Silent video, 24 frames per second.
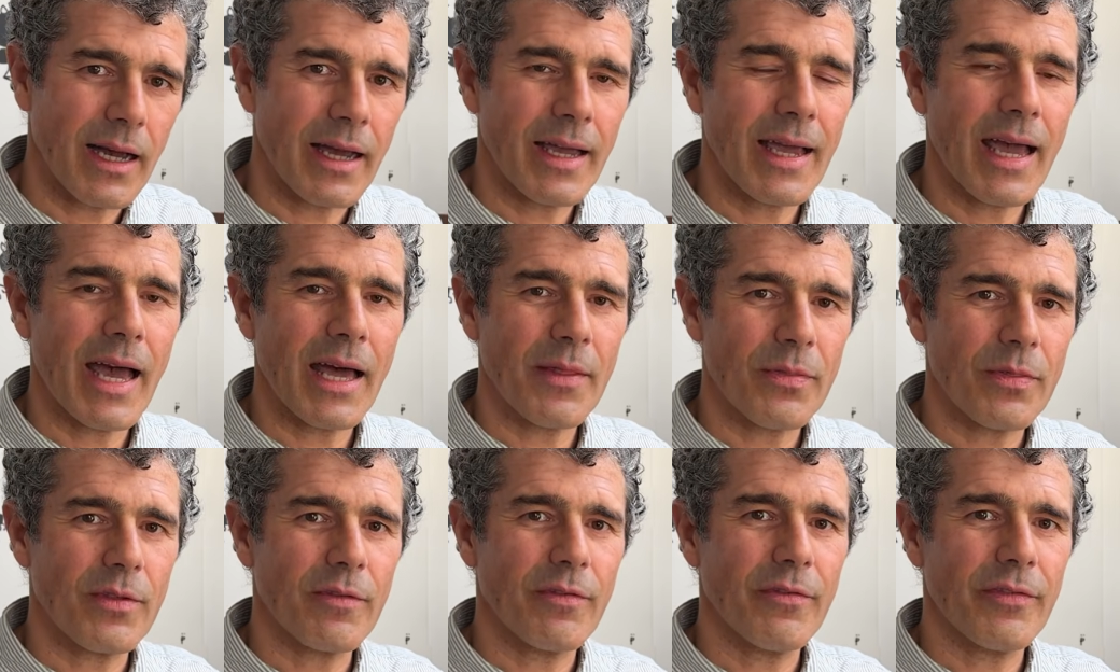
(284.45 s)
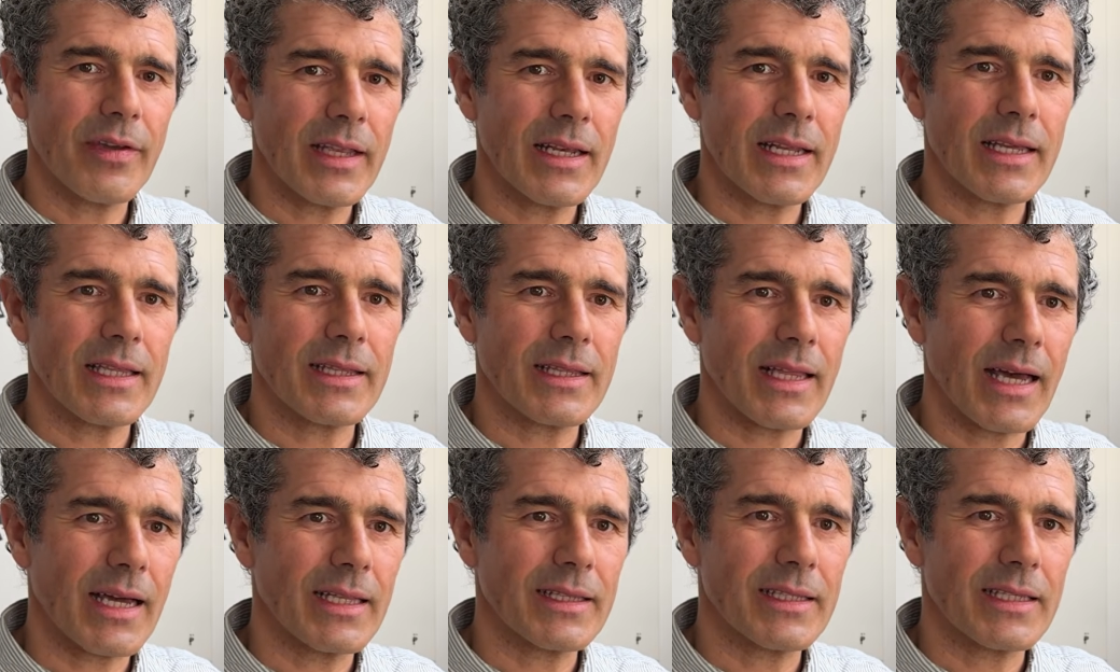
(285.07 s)
I had the
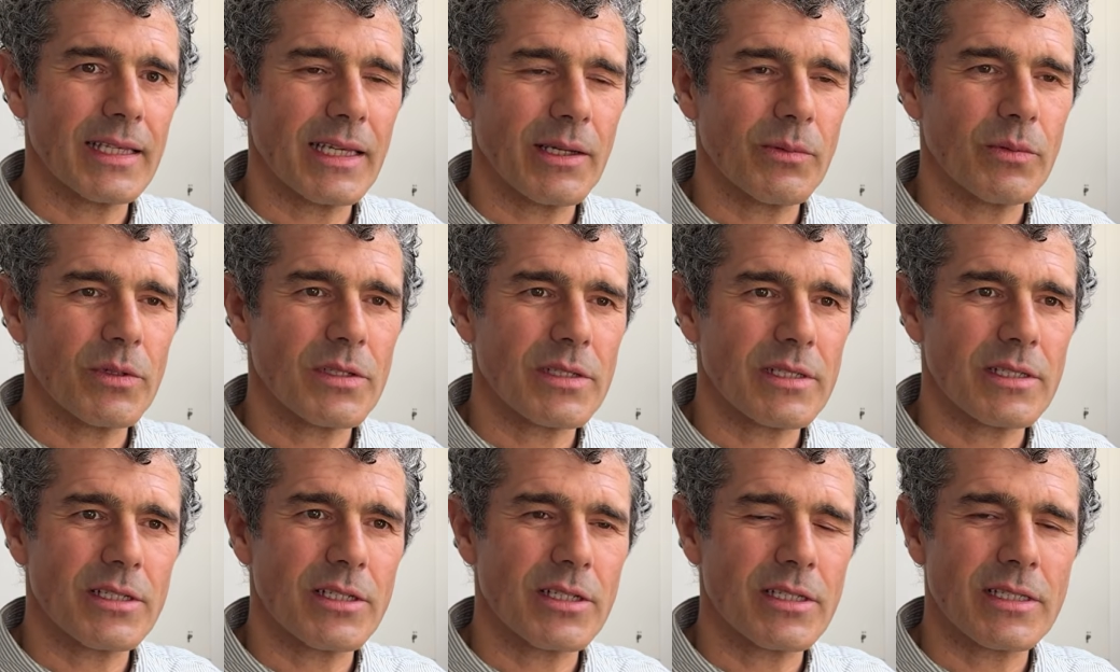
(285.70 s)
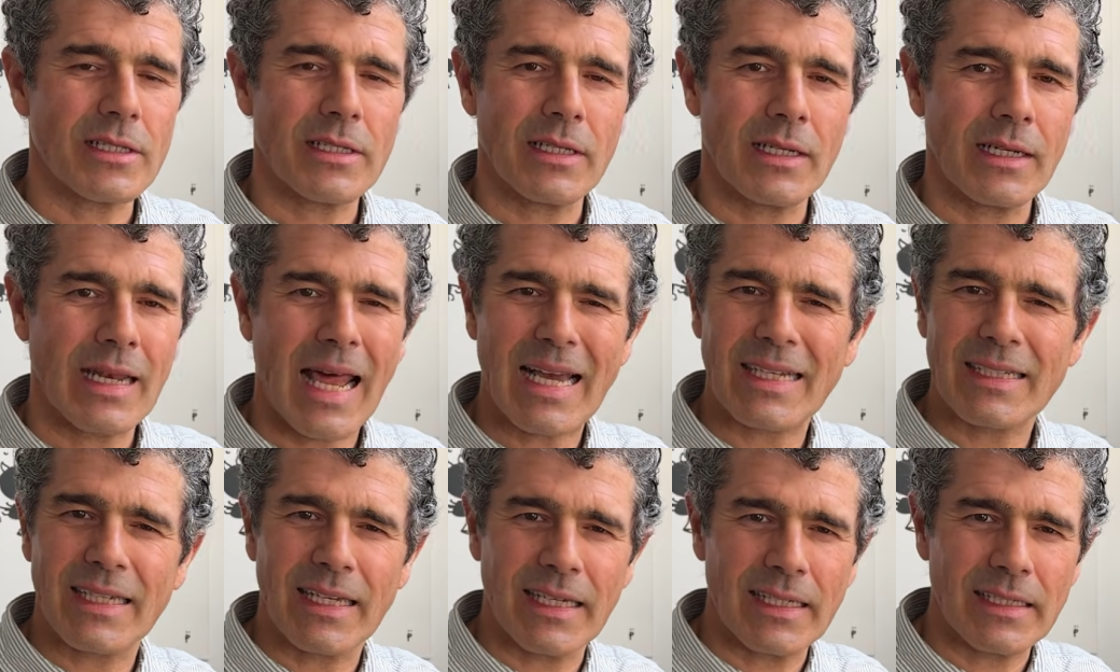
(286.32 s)
feeling that it was just
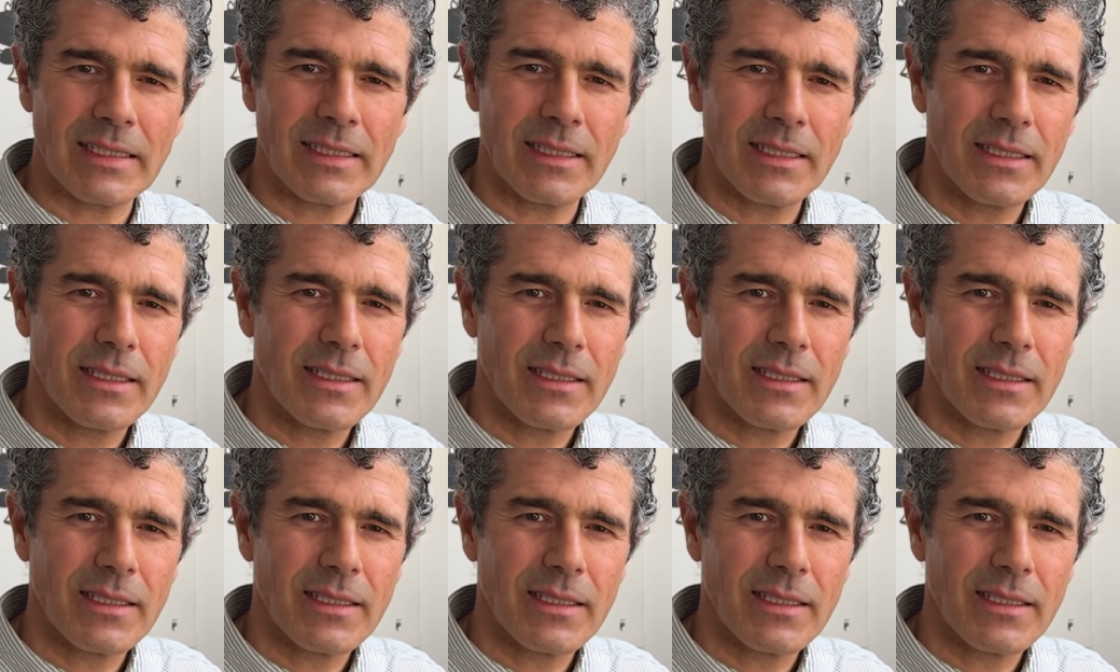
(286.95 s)
lacking.